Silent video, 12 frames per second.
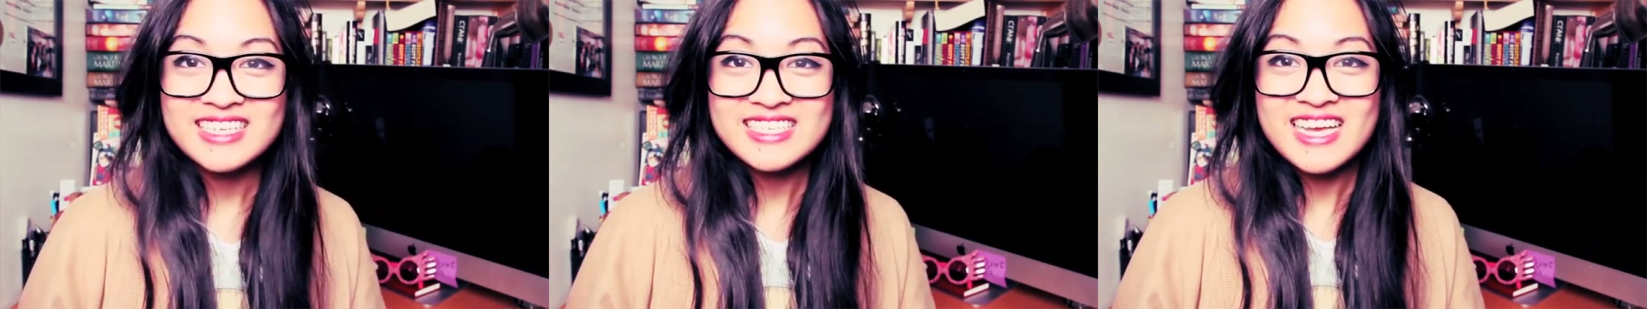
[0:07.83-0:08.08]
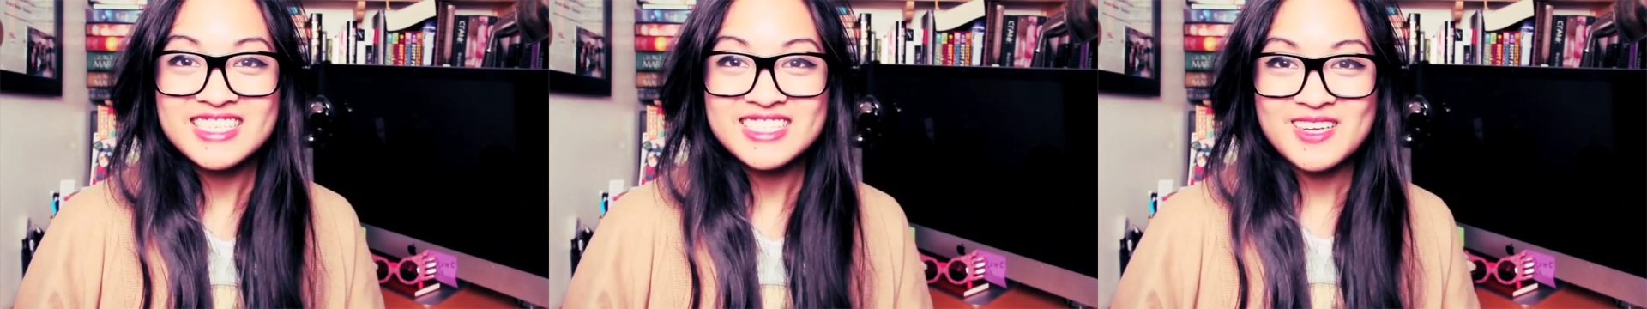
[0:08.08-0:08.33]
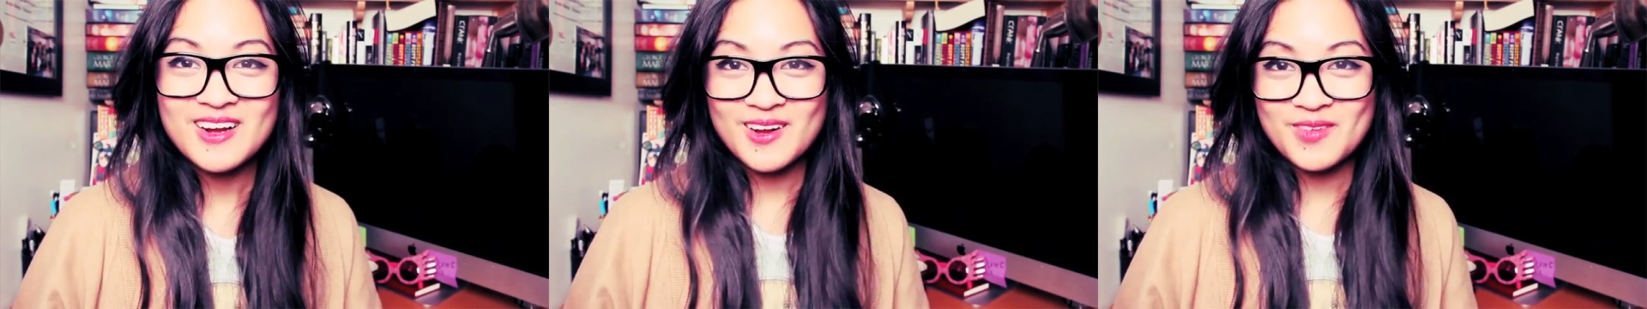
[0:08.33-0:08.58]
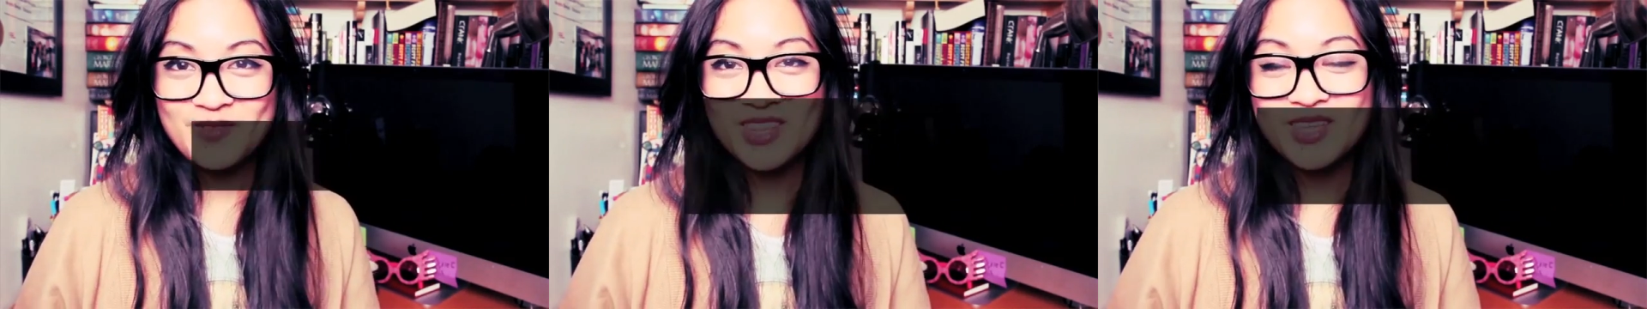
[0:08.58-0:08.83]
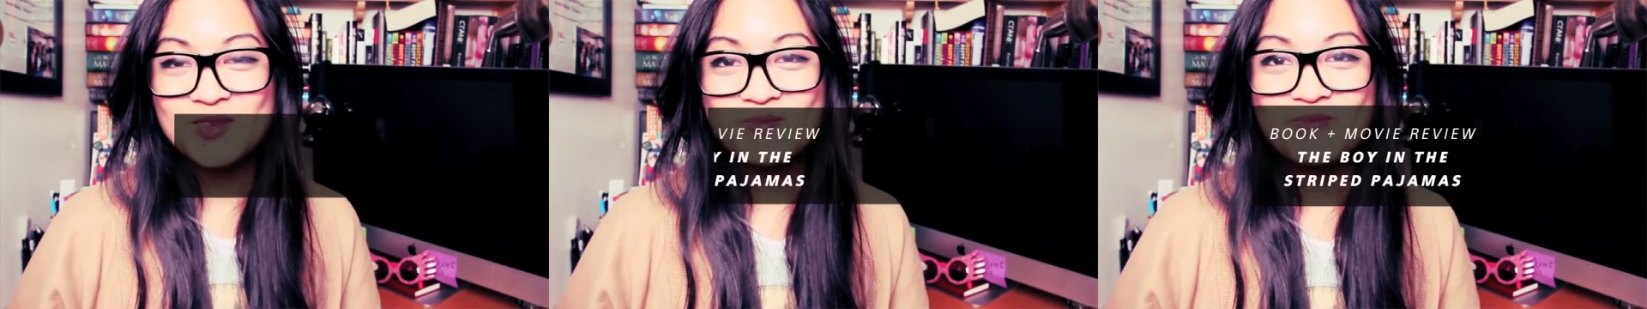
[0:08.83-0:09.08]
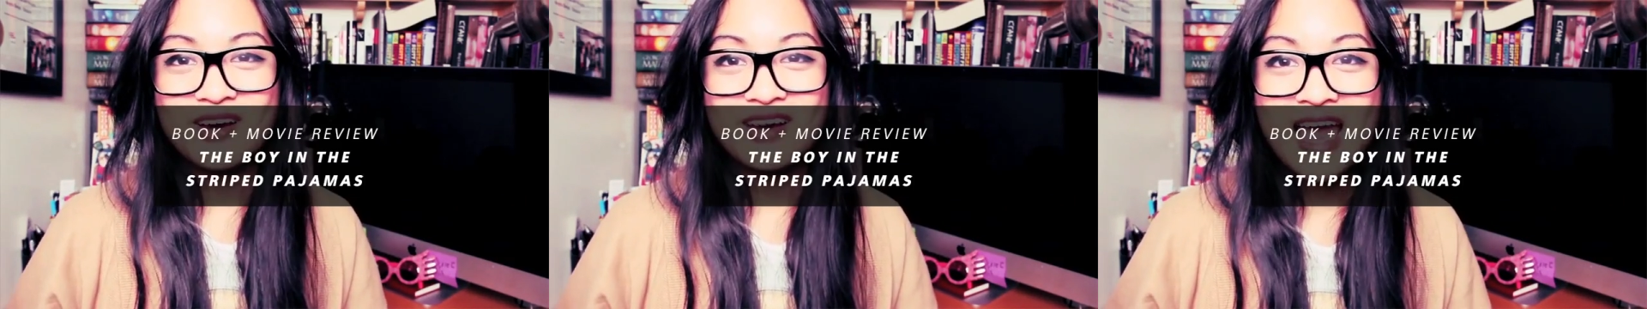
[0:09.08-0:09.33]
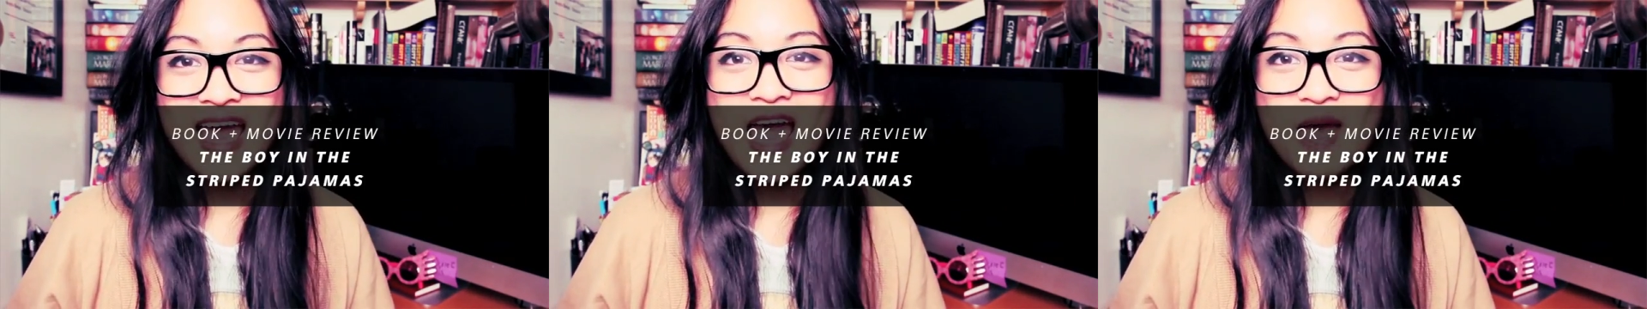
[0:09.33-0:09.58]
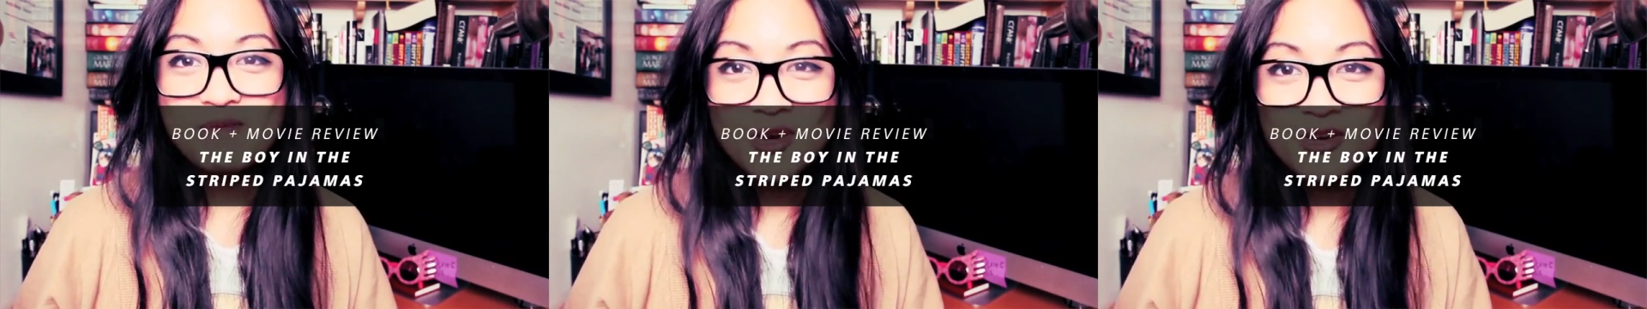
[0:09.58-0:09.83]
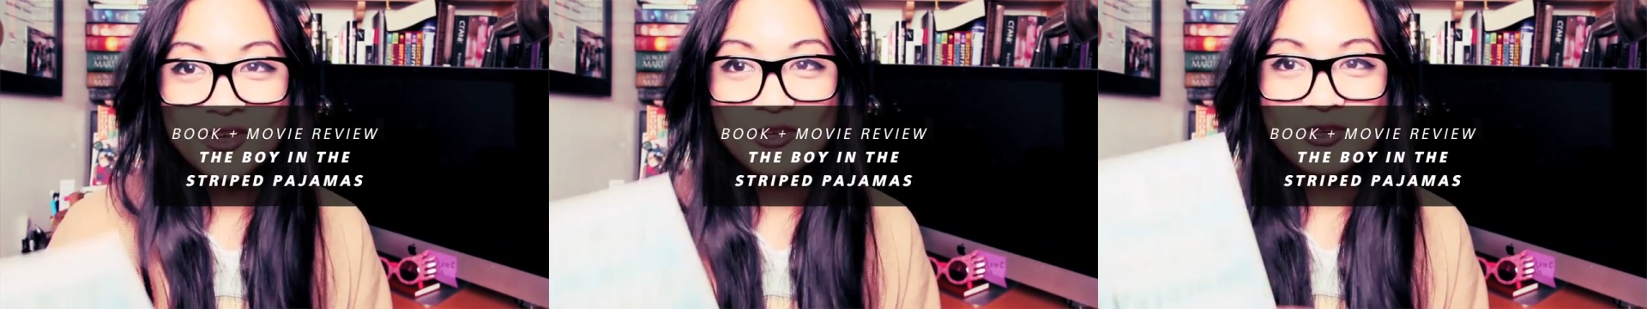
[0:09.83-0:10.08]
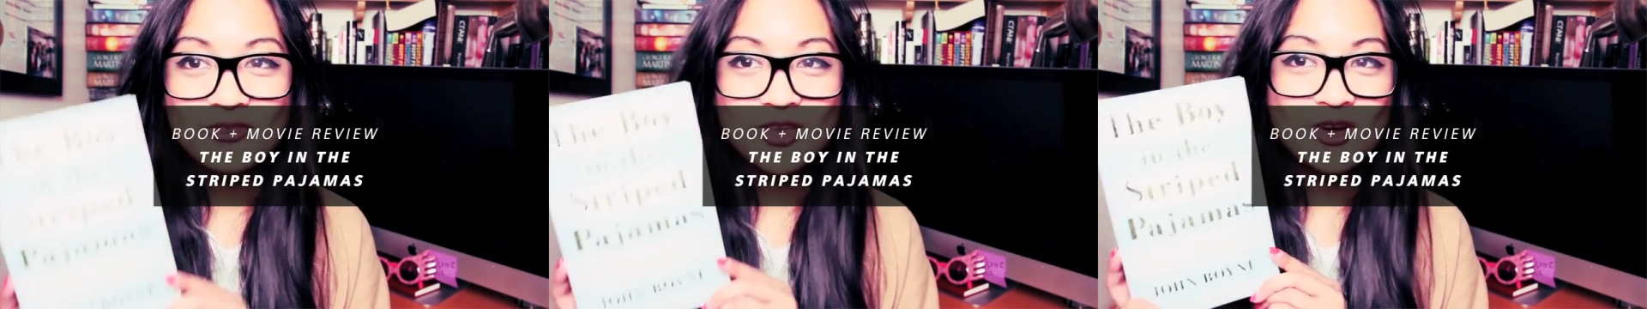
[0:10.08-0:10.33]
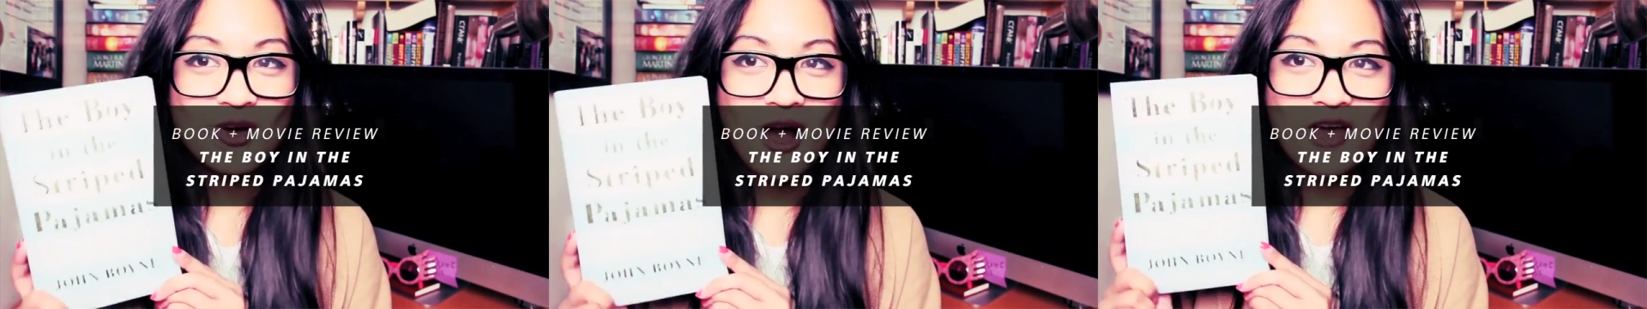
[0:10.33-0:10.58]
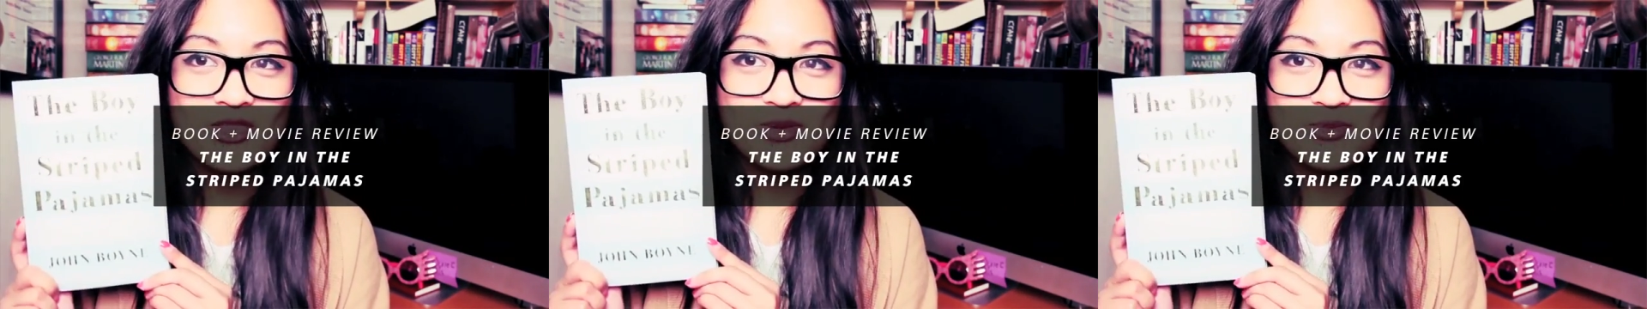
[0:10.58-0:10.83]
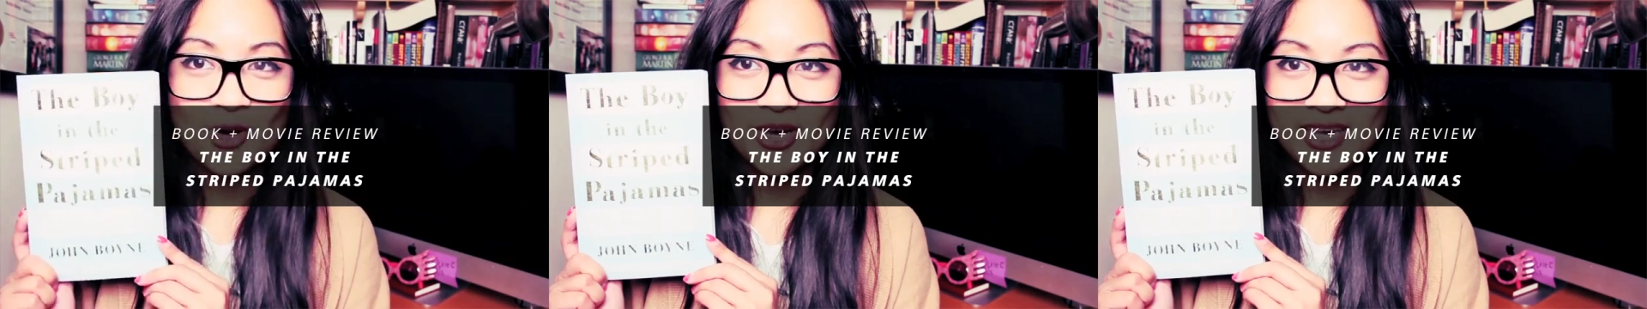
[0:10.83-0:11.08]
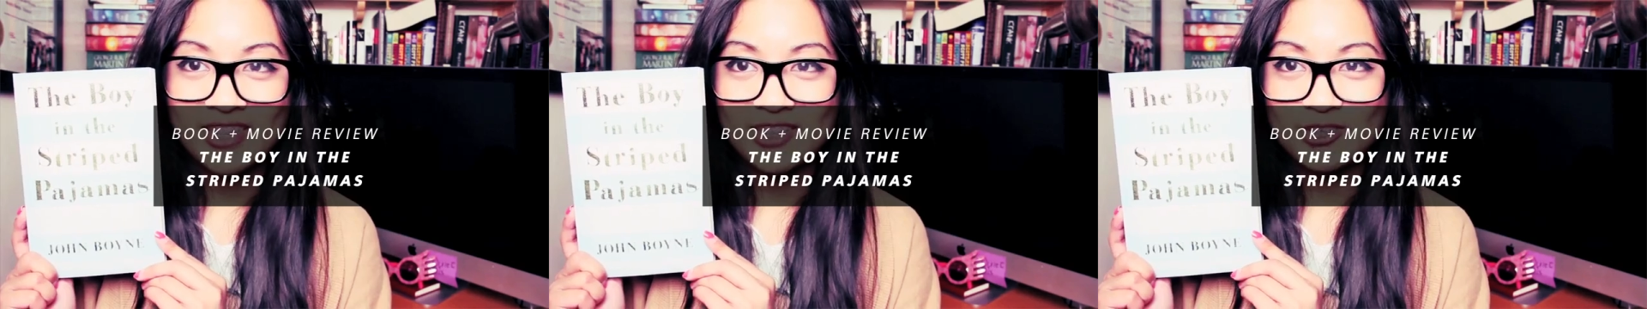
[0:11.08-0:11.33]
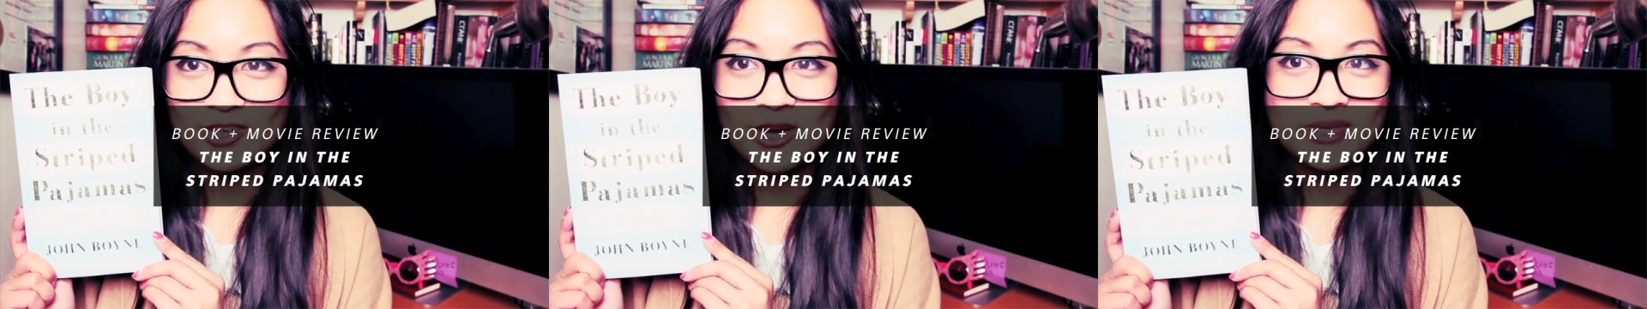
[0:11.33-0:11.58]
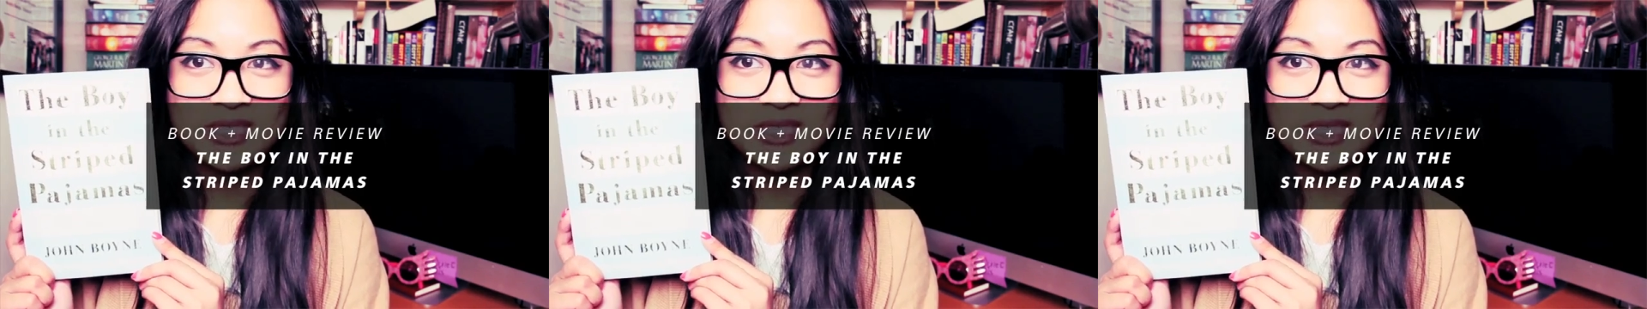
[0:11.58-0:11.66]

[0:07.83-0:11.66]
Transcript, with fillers: Let's get started with this book and movie review on The Boy in the Striped